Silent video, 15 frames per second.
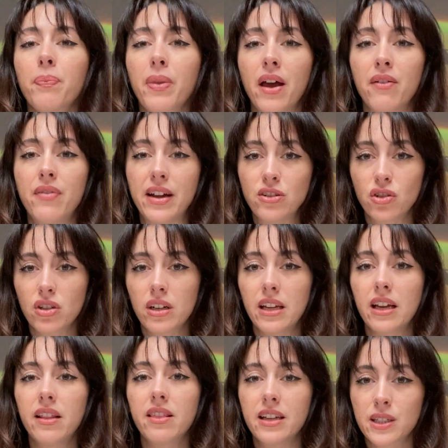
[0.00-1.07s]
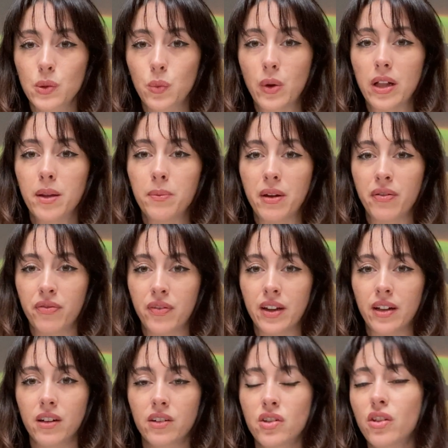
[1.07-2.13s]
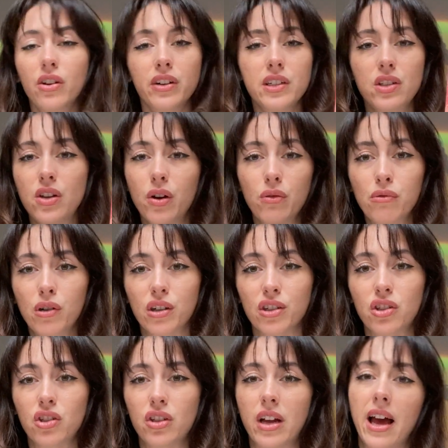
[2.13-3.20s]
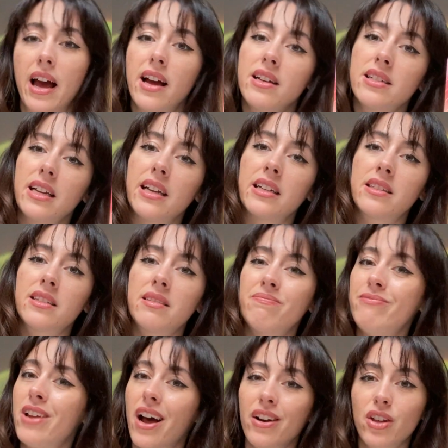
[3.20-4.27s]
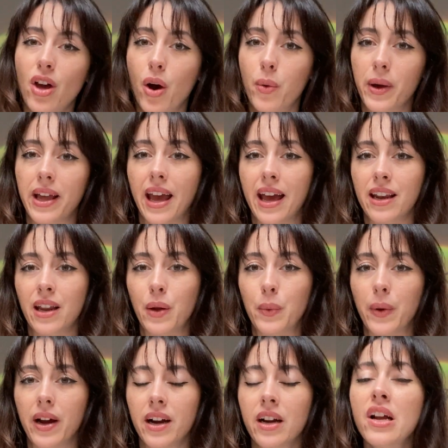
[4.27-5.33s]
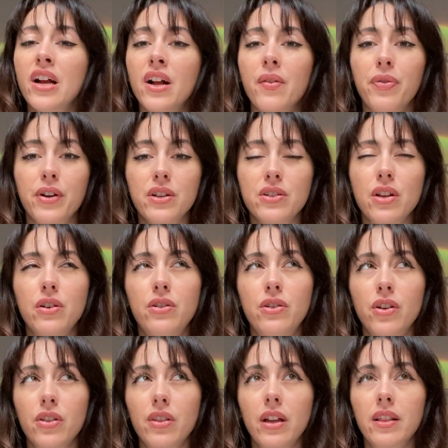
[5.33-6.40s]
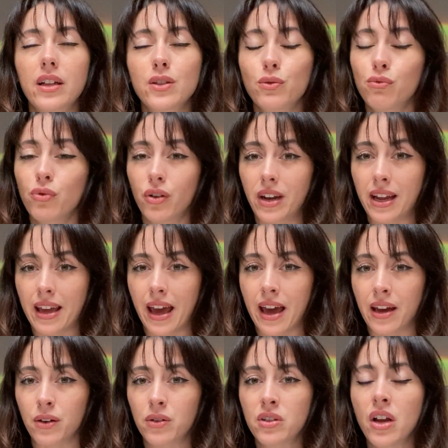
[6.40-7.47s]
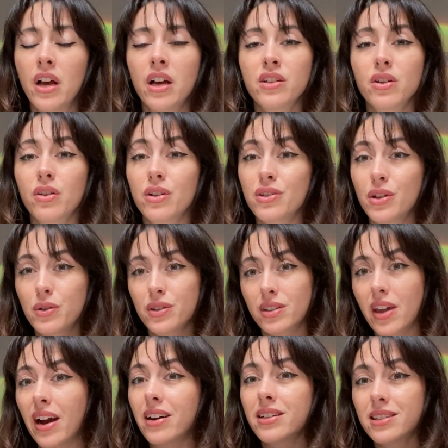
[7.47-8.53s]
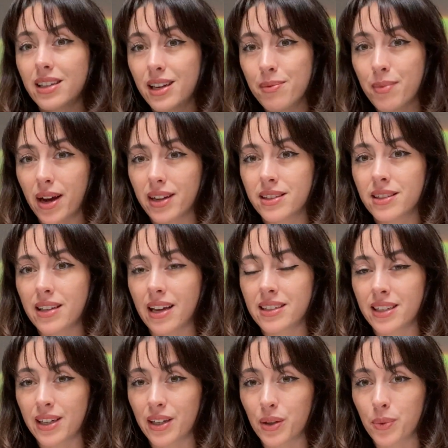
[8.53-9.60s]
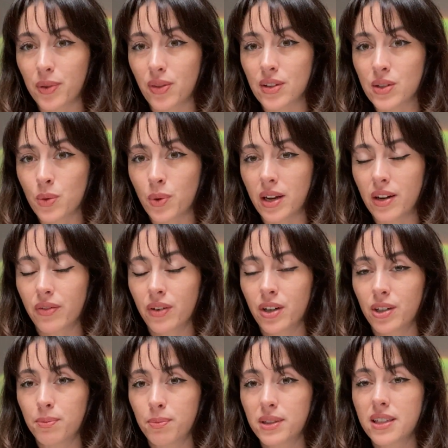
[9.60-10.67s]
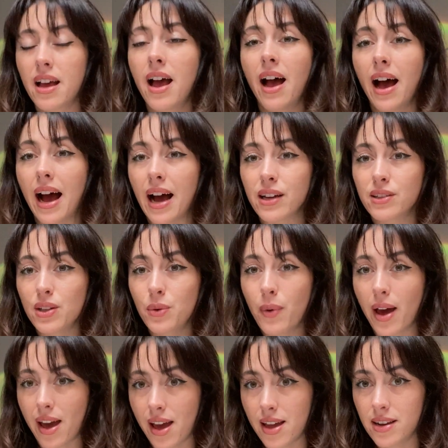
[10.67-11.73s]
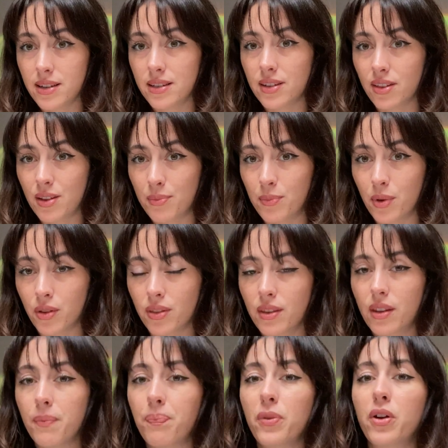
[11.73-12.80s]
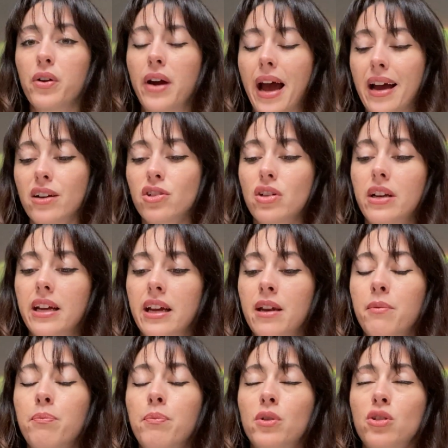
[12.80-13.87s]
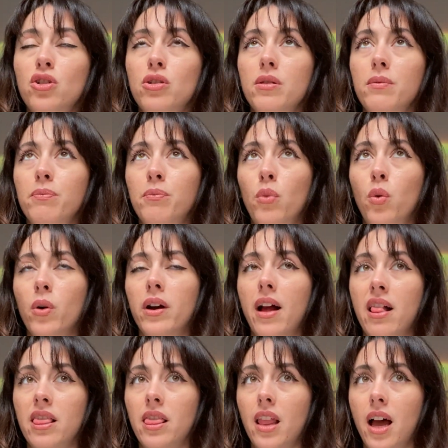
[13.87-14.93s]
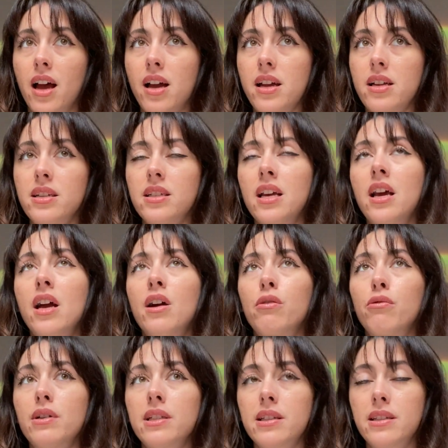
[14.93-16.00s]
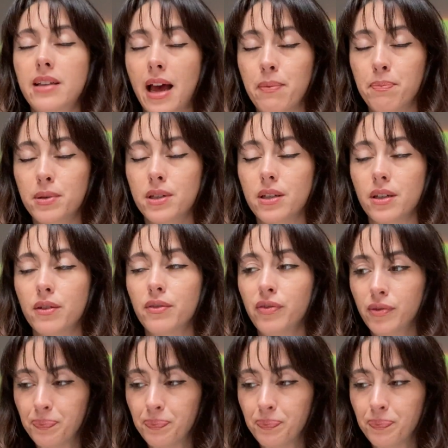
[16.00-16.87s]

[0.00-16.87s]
Eventually this will be filled. There is no rush and it's not going anywhere. There's nothing that's running out. So there's no scarcity mindset here with this Queen of Cups. As you end the month, you're actually in a much more aligned, receptive,